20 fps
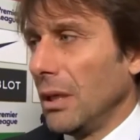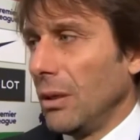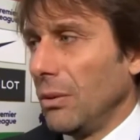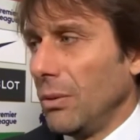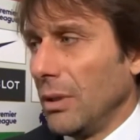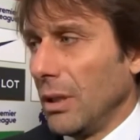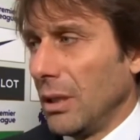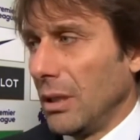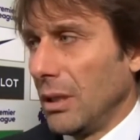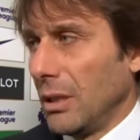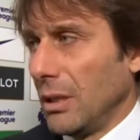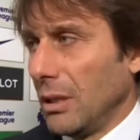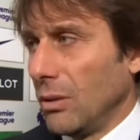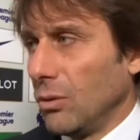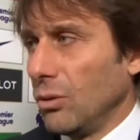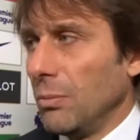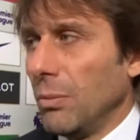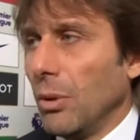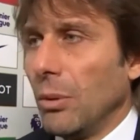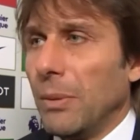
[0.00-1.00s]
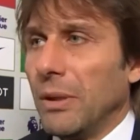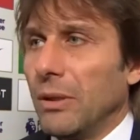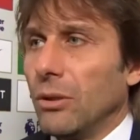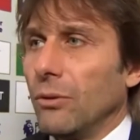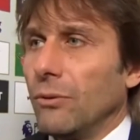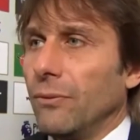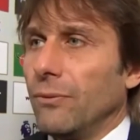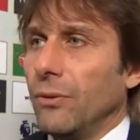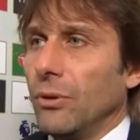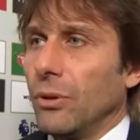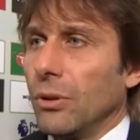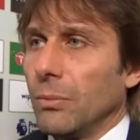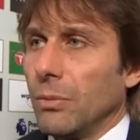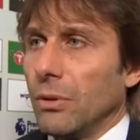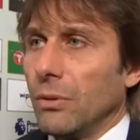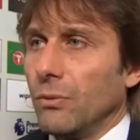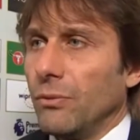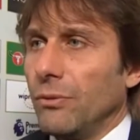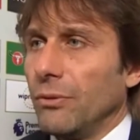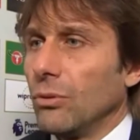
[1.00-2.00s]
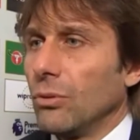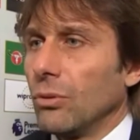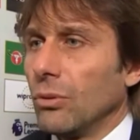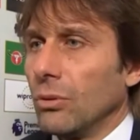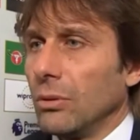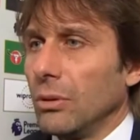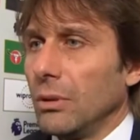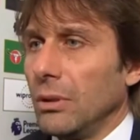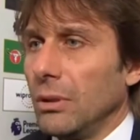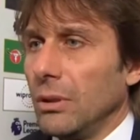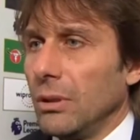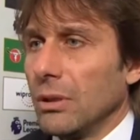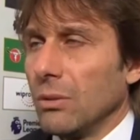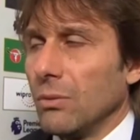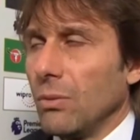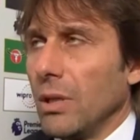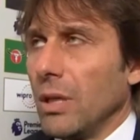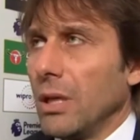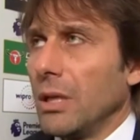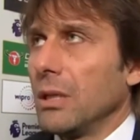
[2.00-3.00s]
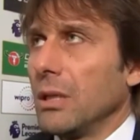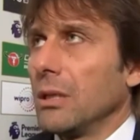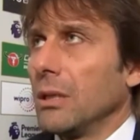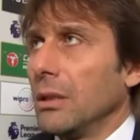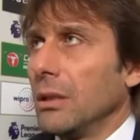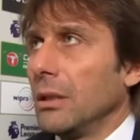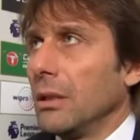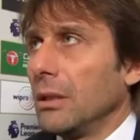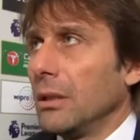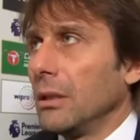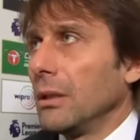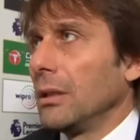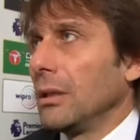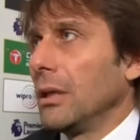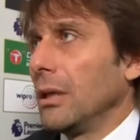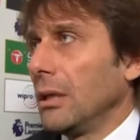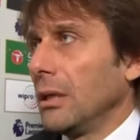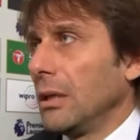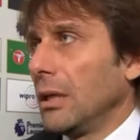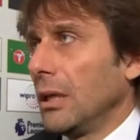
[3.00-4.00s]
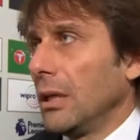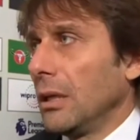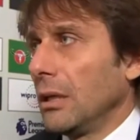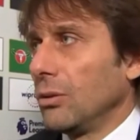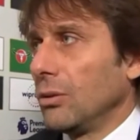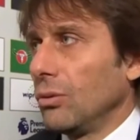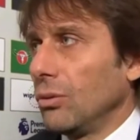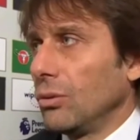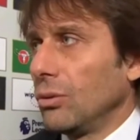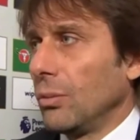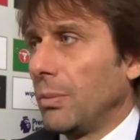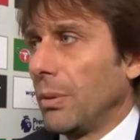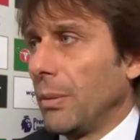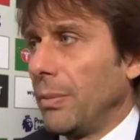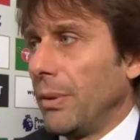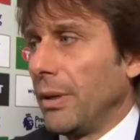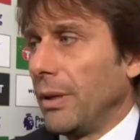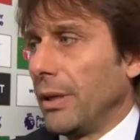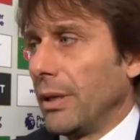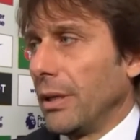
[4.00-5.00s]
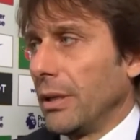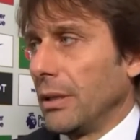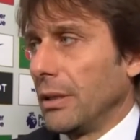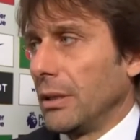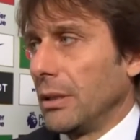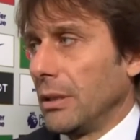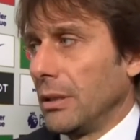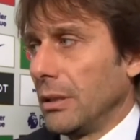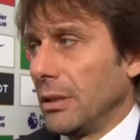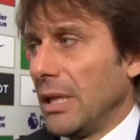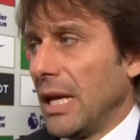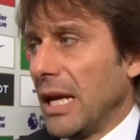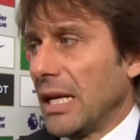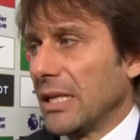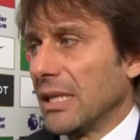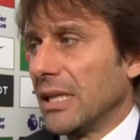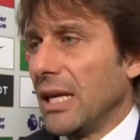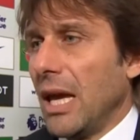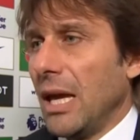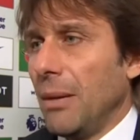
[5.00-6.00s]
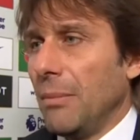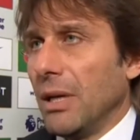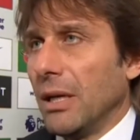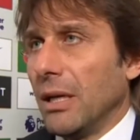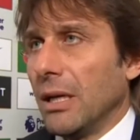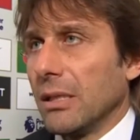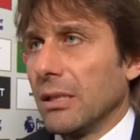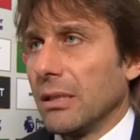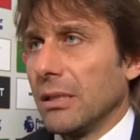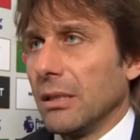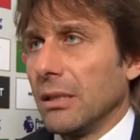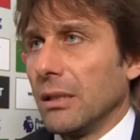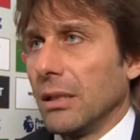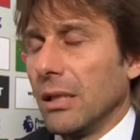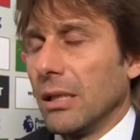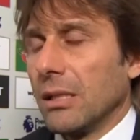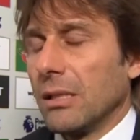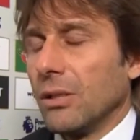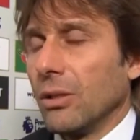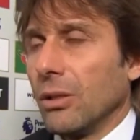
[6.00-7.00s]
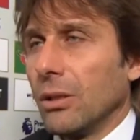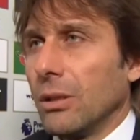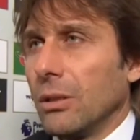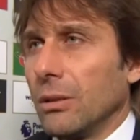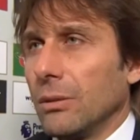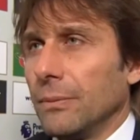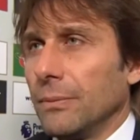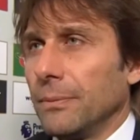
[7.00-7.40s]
We had a good moment of form. We have to continue this way and then to prepare next game against Stock.